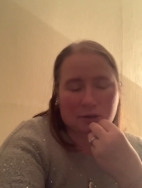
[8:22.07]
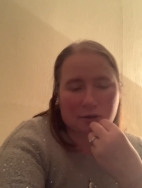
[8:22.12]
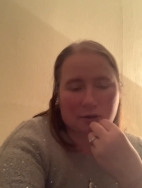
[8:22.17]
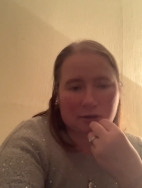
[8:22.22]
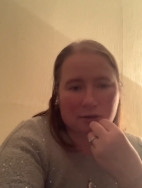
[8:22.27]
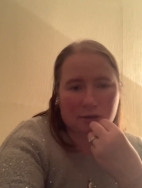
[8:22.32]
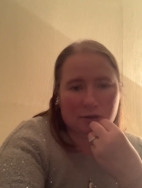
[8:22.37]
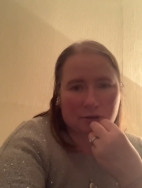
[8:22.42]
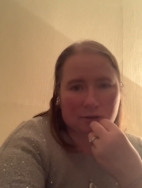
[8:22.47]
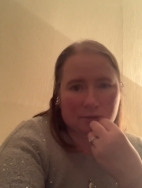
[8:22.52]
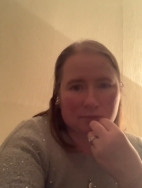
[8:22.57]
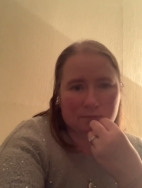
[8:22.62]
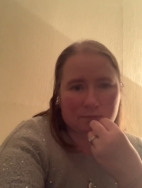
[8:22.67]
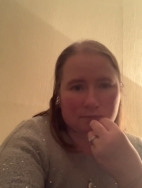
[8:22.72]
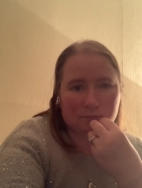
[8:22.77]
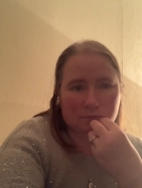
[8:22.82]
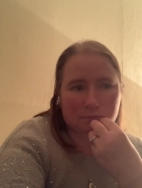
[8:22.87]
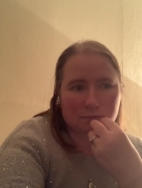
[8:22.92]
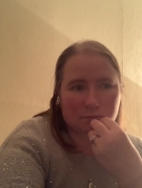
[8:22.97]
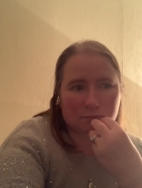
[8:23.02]
Um,
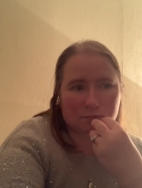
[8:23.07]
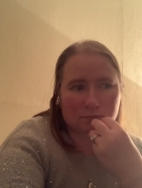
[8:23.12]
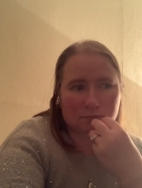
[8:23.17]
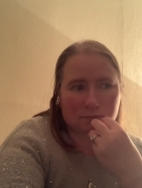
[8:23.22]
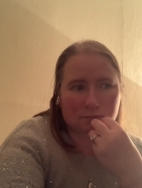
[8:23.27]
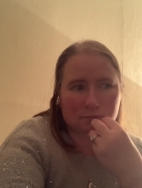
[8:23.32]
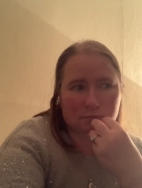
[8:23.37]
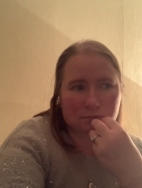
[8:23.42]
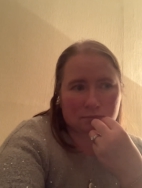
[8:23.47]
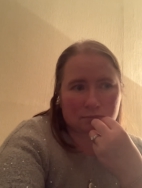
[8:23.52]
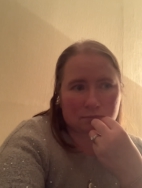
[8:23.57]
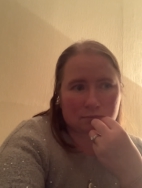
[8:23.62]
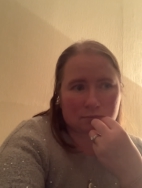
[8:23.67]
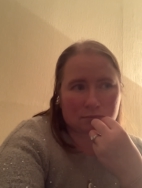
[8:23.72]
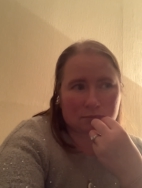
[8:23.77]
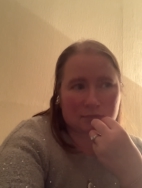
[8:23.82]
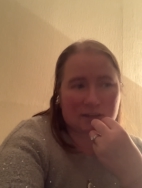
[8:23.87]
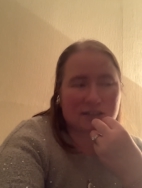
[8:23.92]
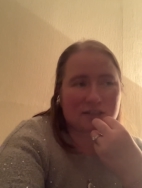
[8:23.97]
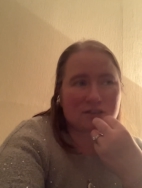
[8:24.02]

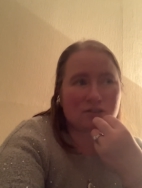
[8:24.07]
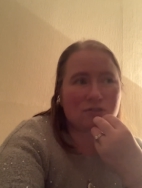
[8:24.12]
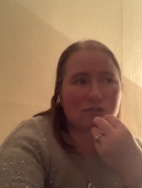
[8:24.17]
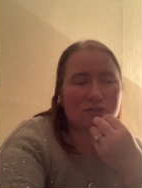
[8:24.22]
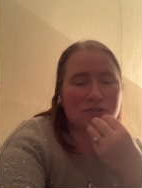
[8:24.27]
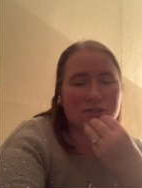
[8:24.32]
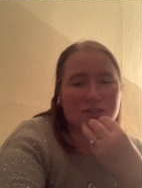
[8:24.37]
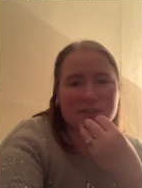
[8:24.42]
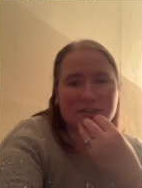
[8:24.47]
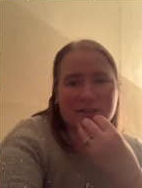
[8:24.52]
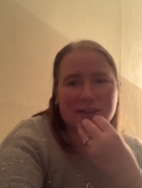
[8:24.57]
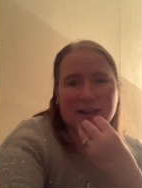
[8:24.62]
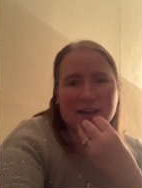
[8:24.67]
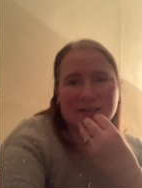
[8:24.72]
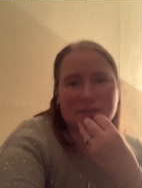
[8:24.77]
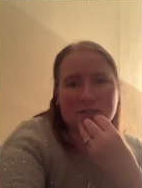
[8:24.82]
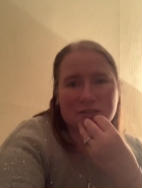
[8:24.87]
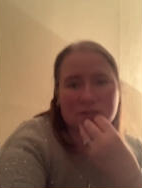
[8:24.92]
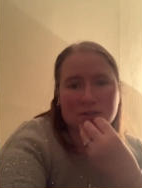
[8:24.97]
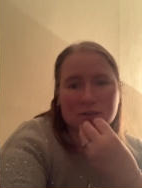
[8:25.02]
they do
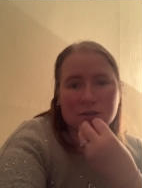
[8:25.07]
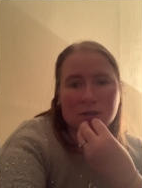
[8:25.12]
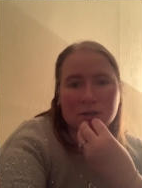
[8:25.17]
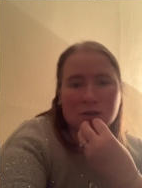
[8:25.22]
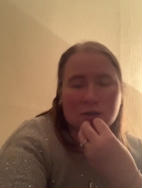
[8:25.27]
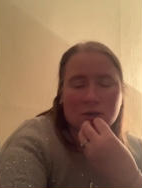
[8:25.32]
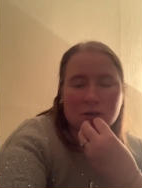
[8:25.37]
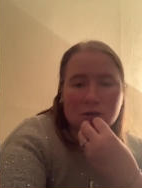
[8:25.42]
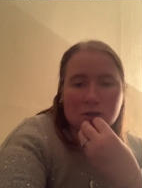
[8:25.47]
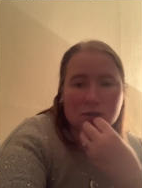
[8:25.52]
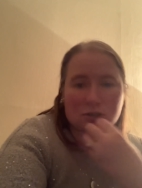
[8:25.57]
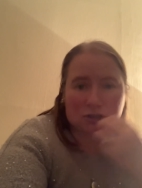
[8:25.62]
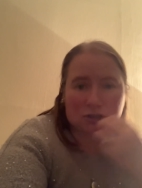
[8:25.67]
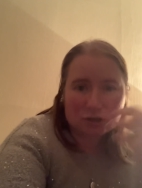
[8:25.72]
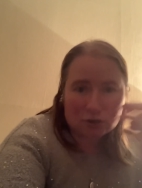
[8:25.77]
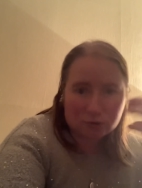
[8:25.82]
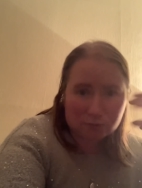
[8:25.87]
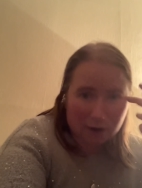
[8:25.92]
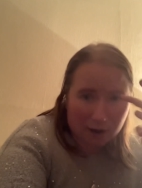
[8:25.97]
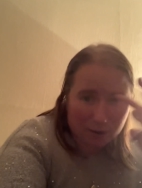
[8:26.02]
suggest
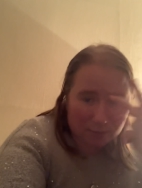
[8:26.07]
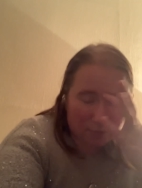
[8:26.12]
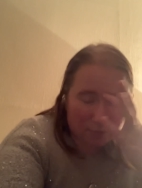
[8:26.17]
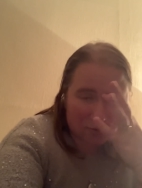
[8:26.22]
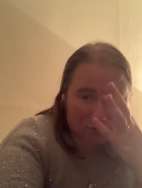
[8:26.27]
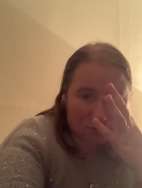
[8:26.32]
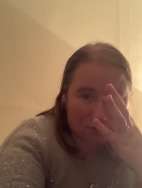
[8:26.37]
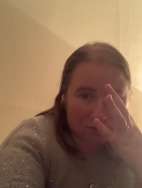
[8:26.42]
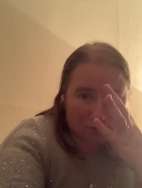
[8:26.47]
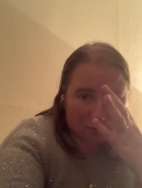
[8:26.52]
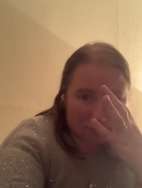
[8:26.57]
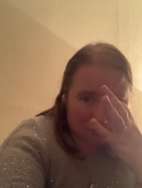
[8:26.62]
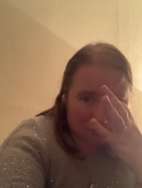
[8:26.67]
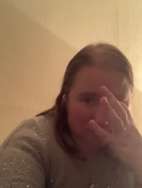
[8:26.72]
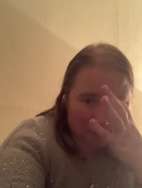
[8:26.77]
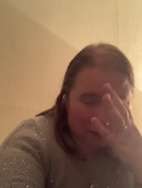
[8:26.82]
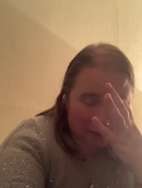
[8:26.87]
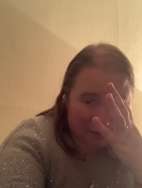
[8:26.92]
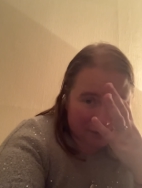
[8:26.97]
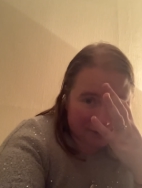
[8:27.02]
two hours
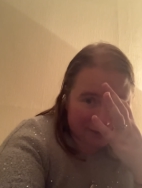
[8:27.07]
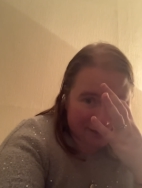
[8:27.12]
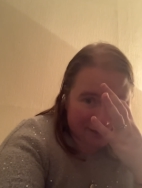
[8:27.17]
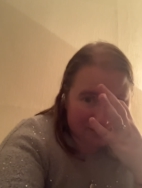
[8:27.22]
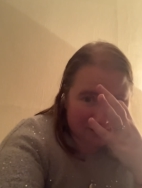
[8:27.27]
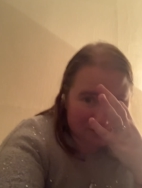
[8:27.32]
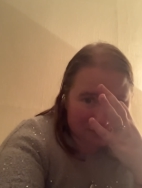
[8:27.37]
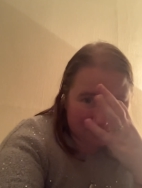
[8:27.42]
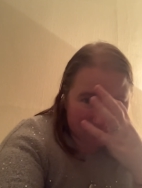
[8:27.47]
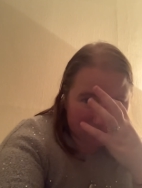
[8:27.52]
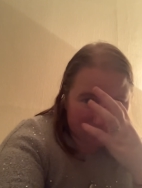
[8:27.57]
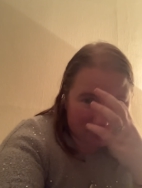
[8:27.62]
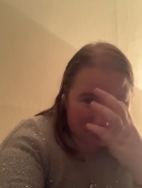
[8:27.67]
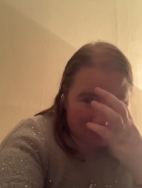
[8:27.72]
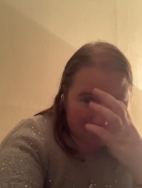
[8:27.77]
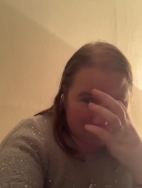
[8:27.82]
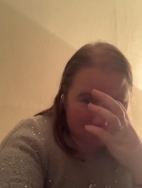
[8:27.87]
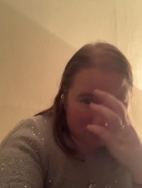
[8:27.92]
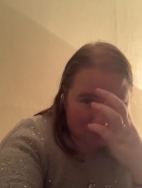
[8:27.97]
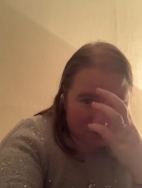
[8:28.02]
at least for your
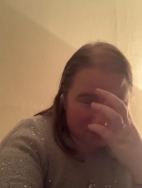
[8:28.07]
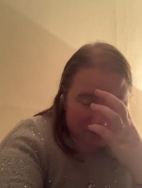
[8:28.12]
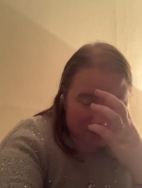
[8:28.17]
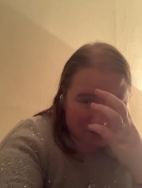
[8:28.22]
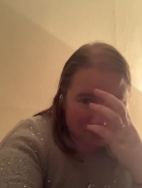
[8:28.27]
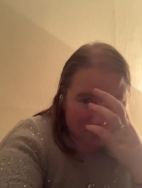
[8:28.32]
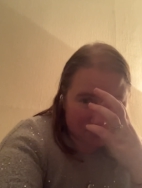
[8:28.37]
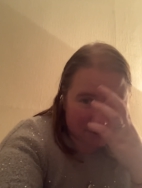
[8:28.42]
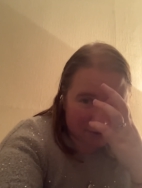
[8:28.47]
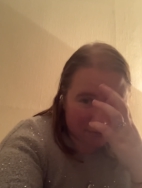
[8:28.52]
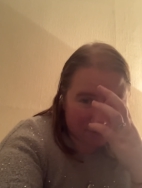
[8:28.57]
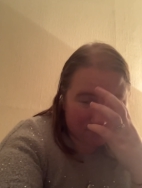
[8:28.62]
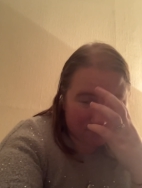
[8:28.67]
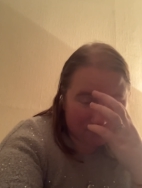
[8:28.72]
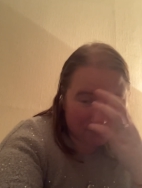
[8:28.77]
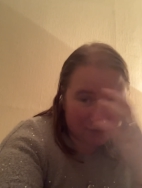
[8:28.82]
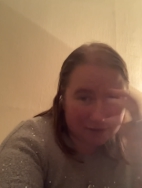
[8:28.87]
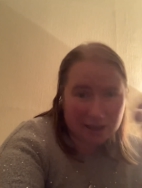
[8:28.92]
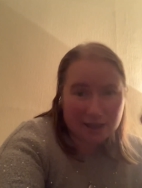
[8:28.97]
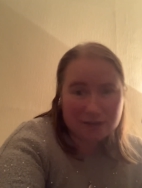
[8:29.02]
budgie to have
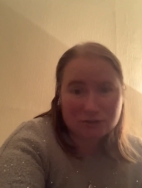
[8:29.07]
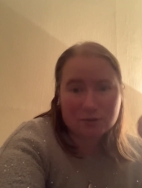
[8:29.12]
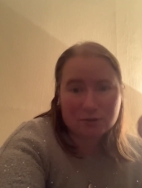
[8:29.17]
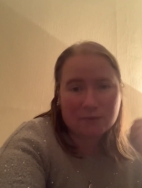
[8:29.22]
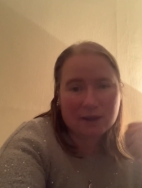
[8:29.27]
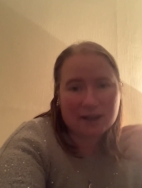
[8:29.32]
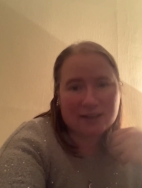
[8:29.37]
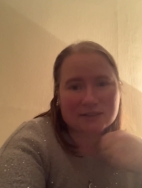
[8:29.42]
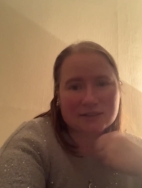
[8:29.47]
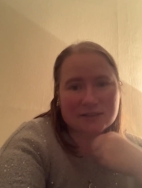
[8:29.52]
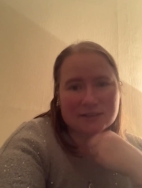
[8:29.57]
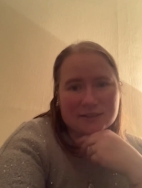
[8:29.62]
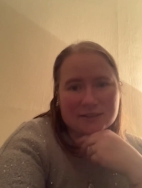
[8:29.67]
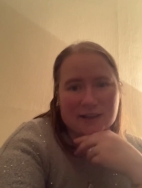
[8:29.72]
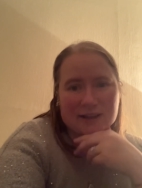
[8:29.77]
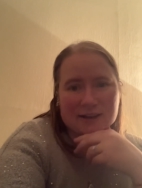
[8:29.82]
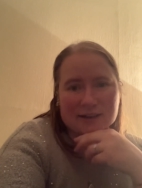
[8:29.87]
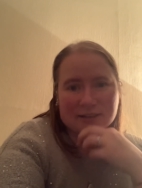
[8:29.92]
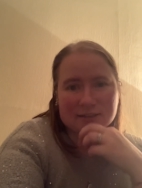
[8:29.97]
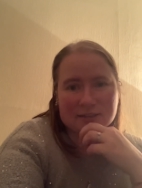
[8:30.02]
some
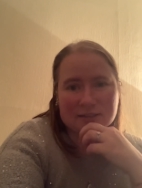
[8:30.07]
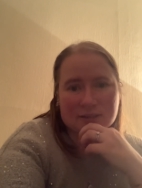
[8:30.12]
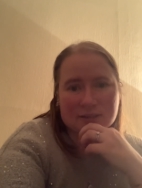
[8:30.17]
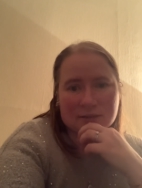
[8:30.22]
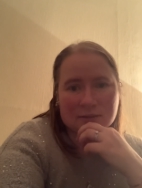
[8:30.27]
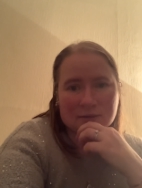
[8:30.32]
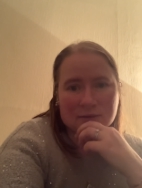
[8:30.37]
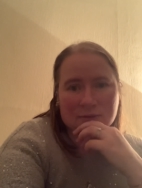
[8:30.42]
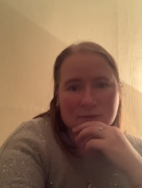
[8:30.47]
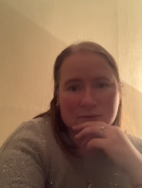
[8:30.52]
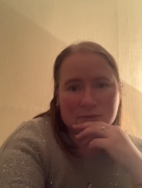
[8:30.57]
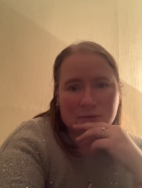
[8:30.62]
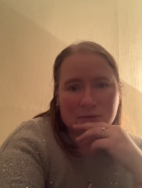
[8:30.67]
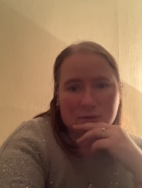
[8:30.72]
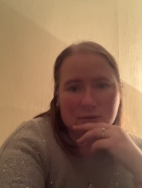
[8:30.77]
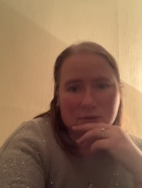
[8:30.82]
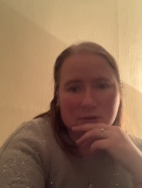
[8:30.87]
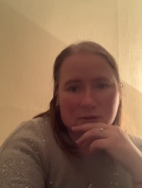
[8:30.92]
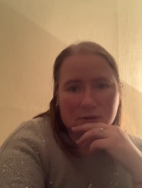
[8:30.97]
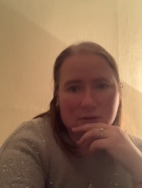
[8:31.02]
exercise.
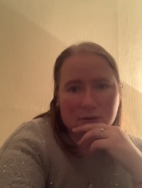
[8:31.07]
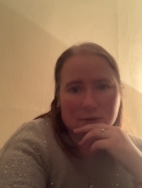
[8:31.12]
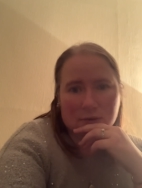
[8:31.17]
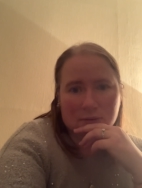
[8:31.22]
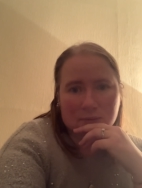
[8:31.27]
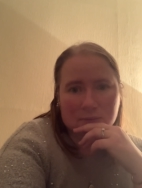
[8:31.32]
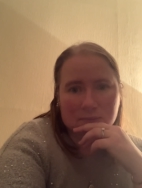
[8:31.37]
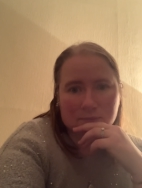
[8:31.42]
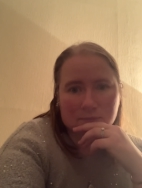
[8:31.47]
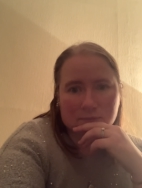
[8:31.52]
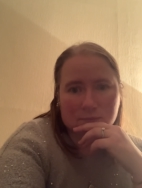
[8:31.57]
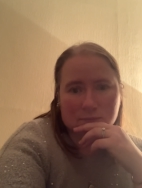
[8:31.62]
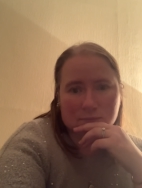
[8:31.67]
Um,